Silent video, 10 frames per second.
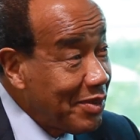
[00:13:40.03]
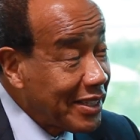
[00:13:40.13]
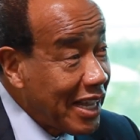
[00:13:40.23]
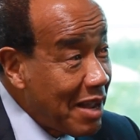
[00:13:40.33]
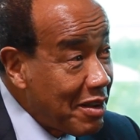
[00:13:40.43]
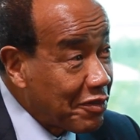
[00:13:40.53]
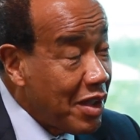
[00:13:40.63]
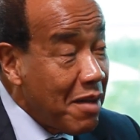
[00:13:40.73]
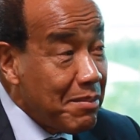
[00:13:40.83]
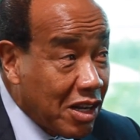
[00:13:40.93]
with the IMF
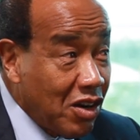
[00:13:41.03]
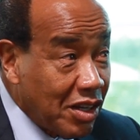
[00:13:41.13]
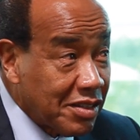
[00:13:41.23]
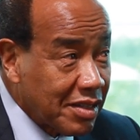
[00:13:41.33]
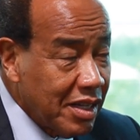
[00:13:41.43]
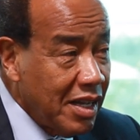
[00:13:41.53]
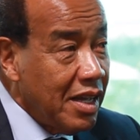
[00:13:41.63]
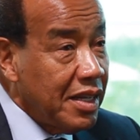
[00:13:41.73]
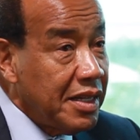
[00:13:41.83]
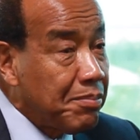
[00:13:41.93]
because
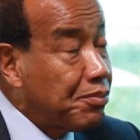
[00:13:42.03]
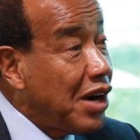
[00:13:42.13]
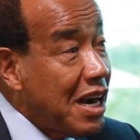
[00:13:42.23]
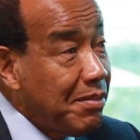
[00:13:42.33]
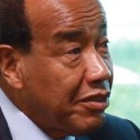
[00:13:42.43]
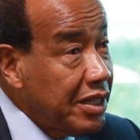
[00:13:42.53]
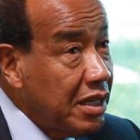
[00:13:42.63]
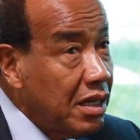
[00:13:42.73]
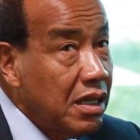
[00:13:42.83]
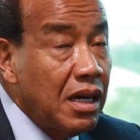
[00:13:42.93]
the primary
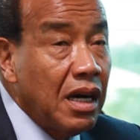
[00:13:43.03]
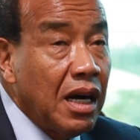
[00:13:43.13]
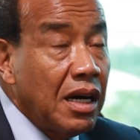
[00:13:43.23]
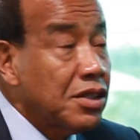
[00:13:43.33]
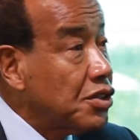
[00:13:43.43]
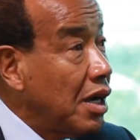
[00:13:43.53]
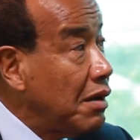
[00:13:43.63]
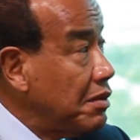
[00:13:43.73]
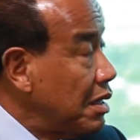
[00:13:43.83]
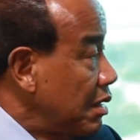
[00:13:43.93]

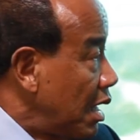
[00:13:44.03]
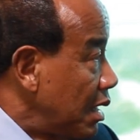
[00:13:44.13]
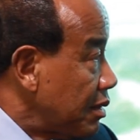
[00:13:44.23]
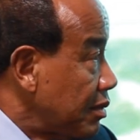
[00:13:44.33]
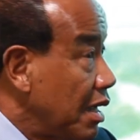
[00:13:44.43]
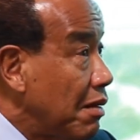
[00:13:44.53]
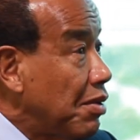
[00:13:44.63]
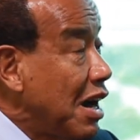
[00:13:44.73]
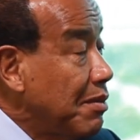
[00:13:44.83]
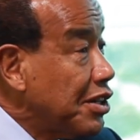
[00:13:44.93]

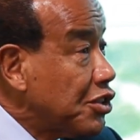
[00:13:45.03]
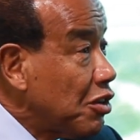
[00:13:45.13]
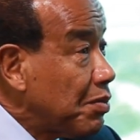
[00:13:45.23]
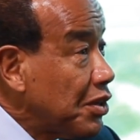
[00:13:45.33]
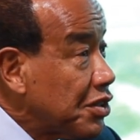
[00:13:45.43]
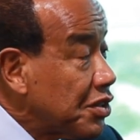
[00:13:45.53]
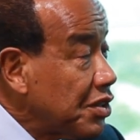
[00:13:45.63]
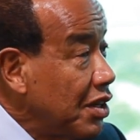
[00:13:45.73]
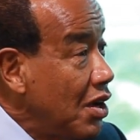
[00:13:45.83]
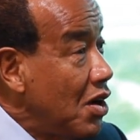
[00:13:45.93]

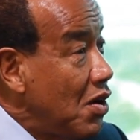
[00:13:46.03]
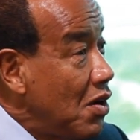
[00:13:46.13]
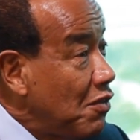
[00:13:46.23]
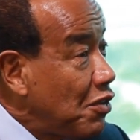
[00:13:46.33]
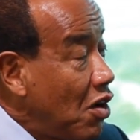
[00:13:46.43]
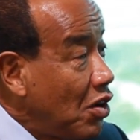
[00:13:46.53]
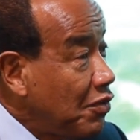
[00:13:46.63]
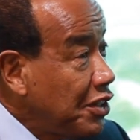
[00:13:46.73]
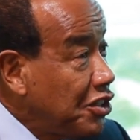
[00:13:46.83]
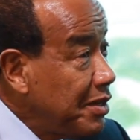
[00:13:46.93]
surplus
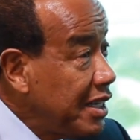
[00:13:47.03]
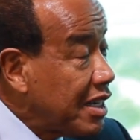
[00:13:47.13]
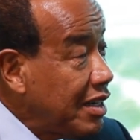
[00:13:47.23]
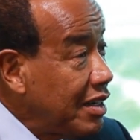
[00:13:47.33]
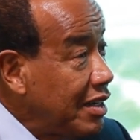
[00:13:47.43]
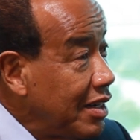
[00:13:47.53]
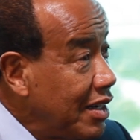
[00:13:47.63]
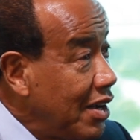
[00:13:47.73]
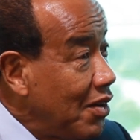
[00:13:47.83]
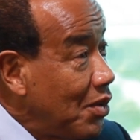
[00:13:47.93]
for Jamaica
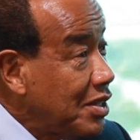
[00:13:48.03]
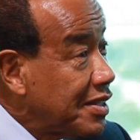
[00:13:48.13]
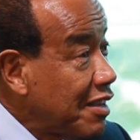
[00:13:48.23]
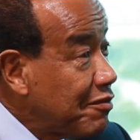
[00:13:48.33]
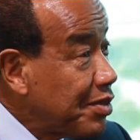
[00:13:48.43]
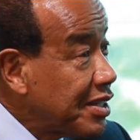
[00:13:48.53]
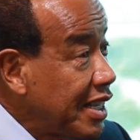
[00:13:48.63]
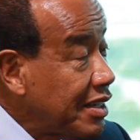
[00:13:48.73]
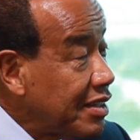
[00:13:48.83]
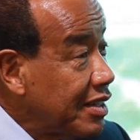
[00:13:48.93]
was 7%.
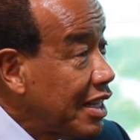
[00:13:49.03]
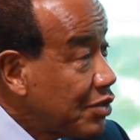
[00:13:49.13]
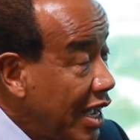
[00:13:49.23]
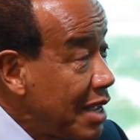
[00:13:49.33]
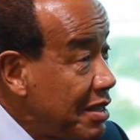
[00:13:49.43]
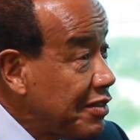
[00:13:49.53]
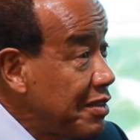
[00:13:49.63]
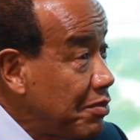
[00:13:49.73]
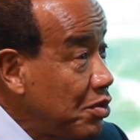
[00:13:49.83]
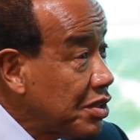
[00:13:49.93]
That's what IMF
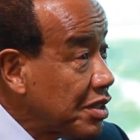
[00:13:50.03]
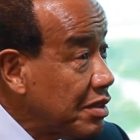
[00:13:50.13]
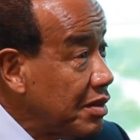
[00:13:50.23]
imposed.